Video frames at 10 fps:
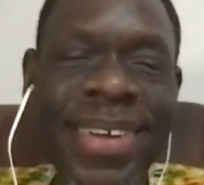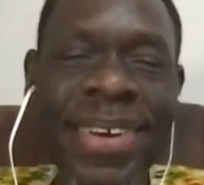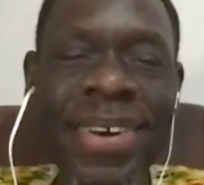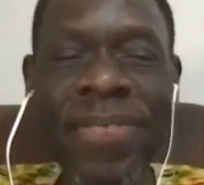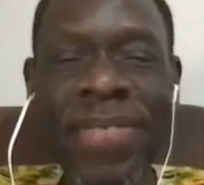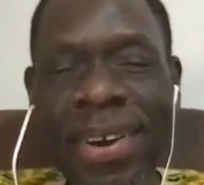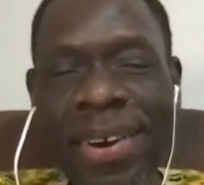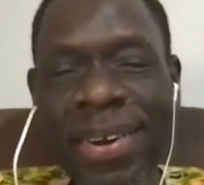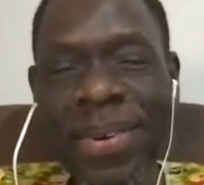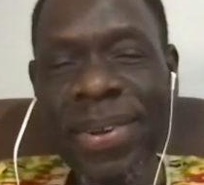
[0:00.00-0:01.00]
of the
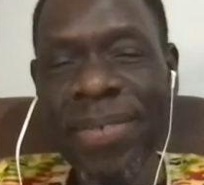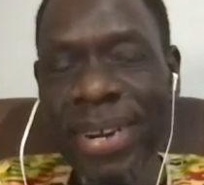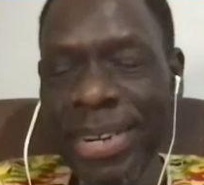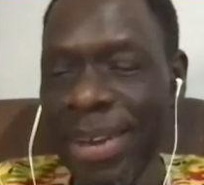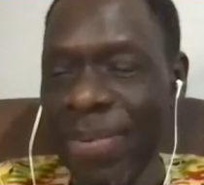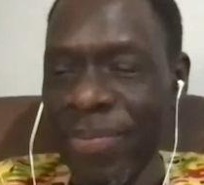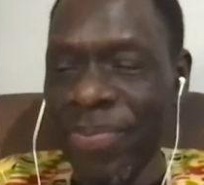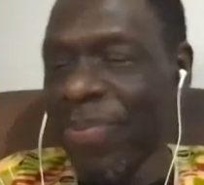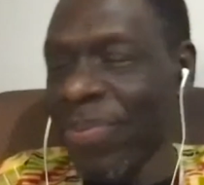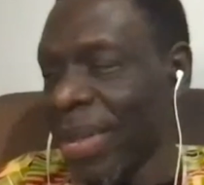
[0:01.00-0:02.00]
colonial regime
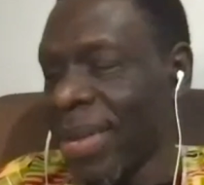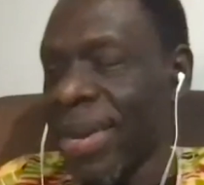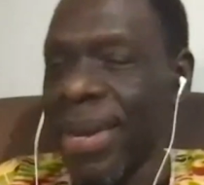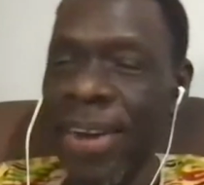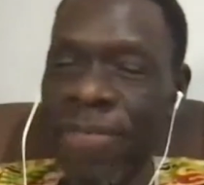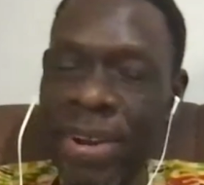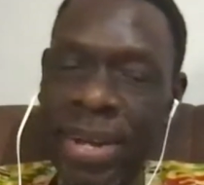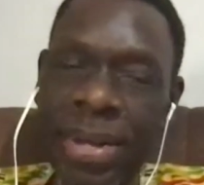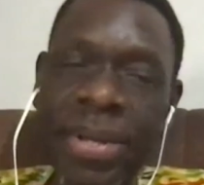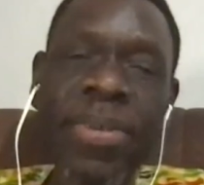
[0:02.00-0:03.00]
in
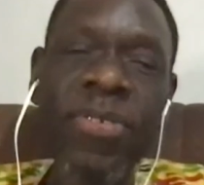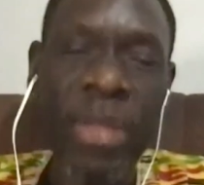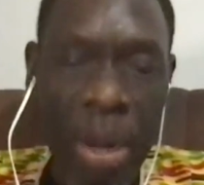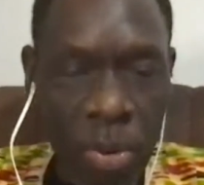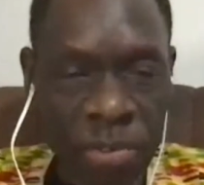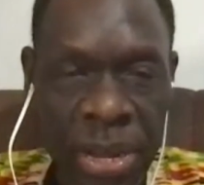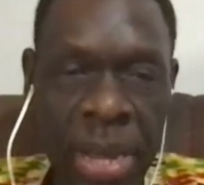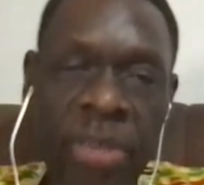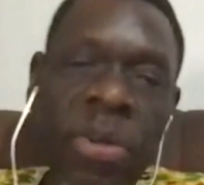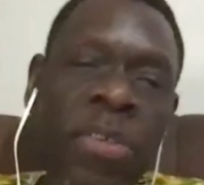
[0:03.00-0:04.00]
Africa. So that was the
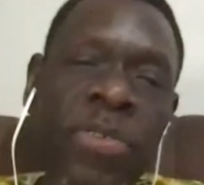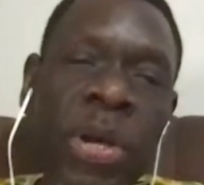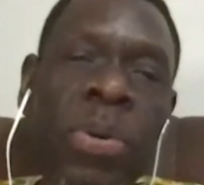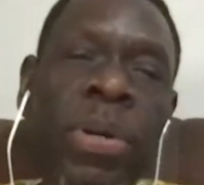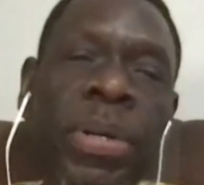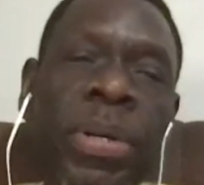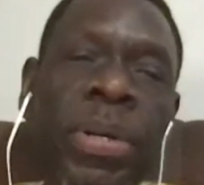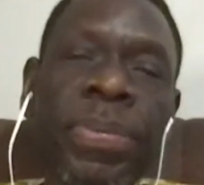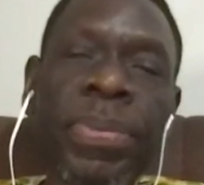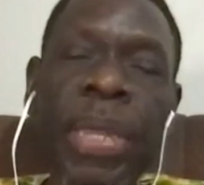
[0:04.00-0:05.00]
case also
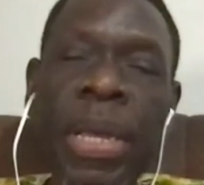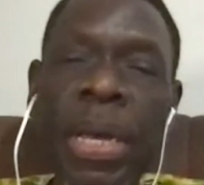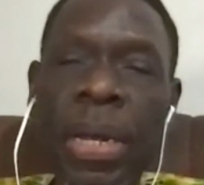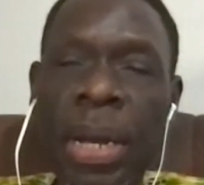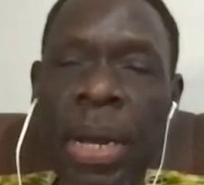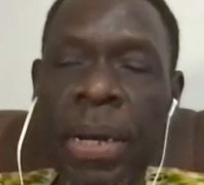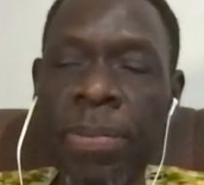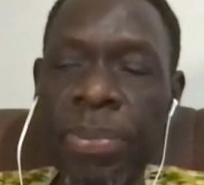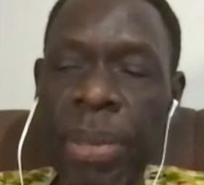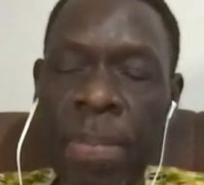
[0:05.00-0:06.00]
in uh,
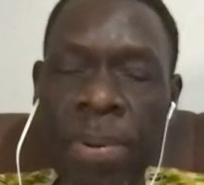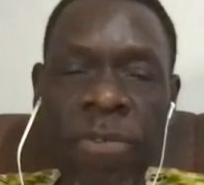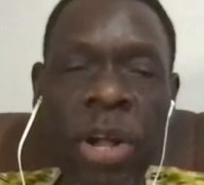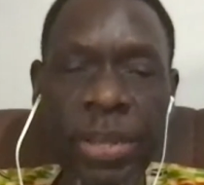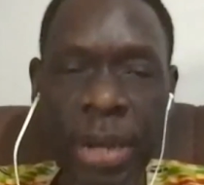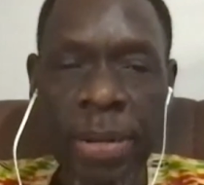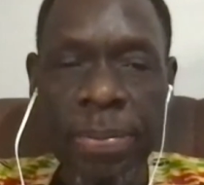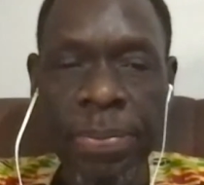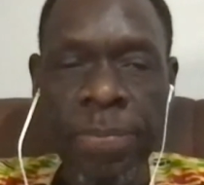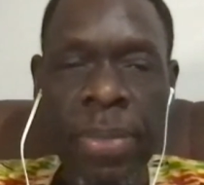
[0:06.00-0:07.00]
Upper Volta.
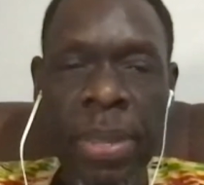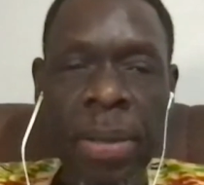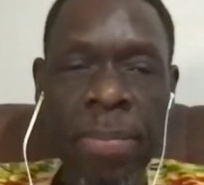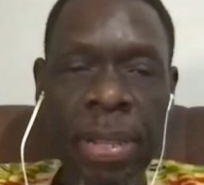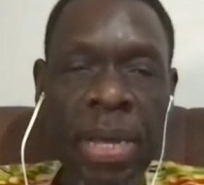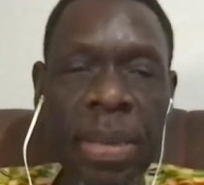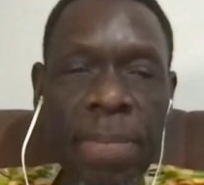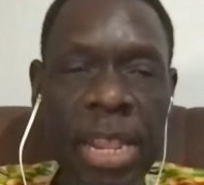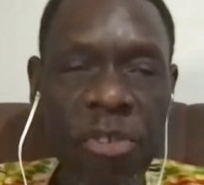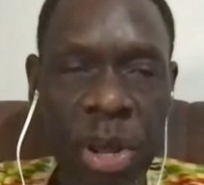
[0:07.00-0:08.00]
But then the
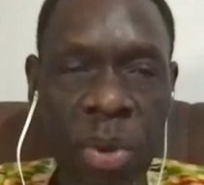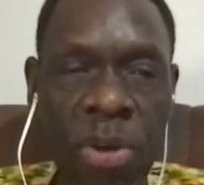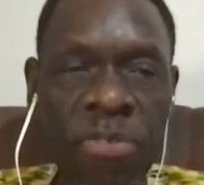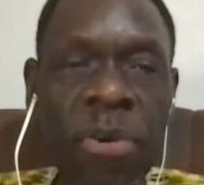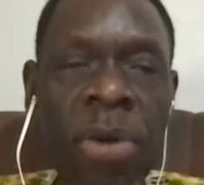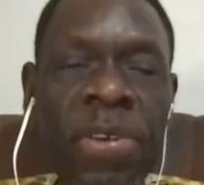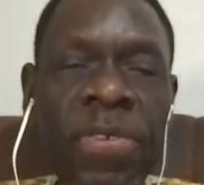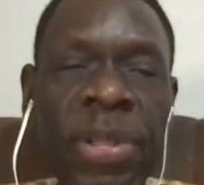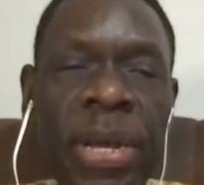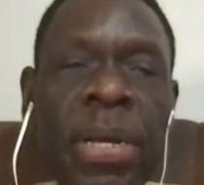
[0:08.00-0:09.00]
military was
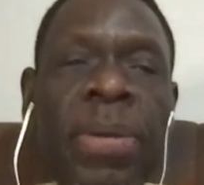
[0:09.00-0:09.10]
obviously